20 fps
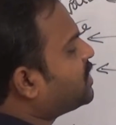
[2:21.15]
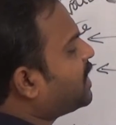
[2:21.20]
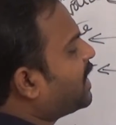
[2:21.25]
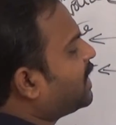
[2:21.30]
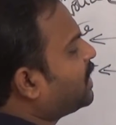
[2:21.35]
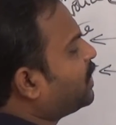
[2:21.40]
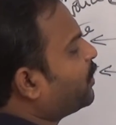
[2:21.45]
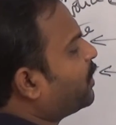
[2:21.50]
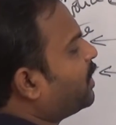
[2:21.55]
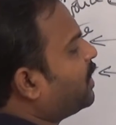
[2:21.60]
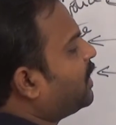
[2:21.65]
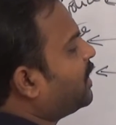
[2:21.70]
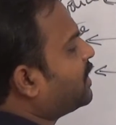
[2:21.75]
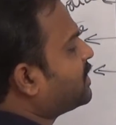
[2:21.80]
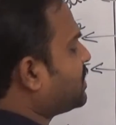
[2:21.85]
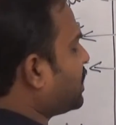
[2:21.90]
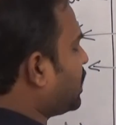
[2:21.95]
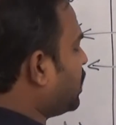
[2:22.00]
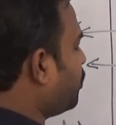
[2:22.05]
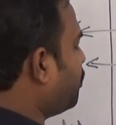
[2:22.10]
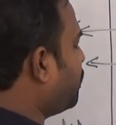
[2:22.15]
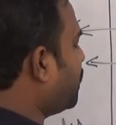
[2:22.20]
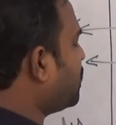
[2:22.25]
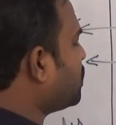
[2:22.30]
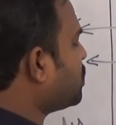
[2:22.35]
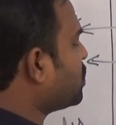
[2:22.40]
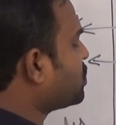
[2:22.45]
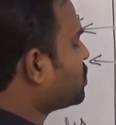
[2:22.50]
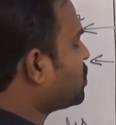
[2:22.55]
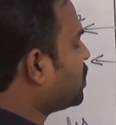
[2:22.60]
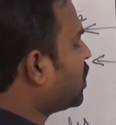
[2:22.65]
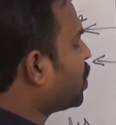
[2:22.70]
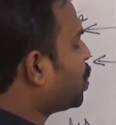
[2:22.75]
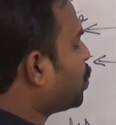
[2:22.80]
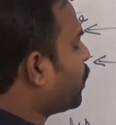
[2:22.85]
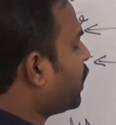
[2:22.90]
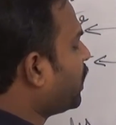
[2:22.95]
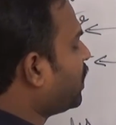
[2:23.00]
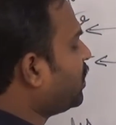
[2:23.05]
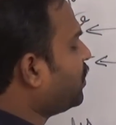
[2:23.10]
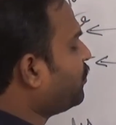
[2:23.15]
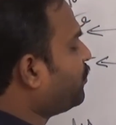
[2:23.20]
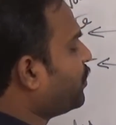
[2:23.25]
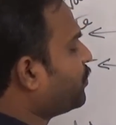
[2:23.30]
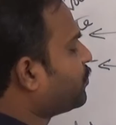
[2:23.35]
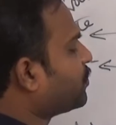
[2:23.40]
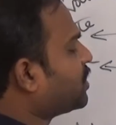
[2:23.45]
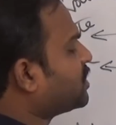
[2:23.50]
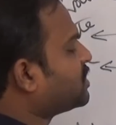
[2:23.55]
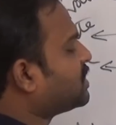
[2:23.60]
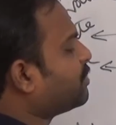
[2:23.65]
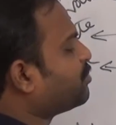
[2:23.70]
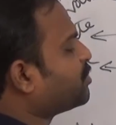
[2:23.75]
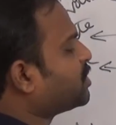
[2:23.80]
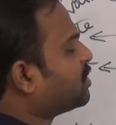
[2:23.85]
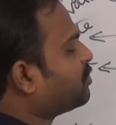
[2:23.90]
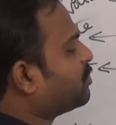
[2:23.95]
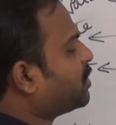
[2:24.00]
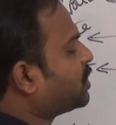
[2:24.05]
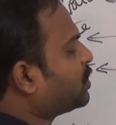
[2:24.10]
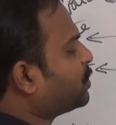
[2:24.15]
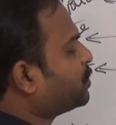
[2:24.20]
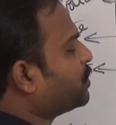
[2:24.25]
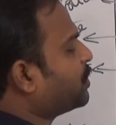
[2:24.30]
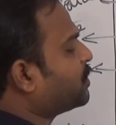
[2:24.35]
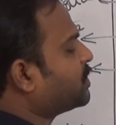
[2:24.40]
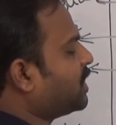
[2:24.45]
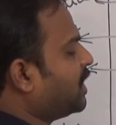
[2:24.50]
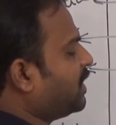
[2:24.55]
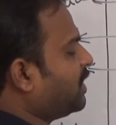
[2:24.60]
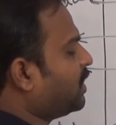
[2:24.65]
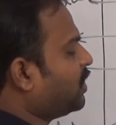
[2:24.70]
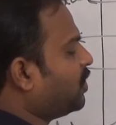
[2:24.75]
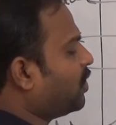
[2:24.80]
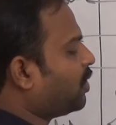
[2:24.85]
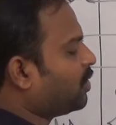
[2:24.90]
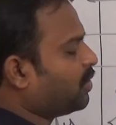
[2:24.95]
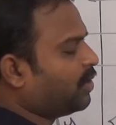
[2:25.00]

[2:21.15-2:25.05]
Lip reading: annual day celebrations on 25th September 2018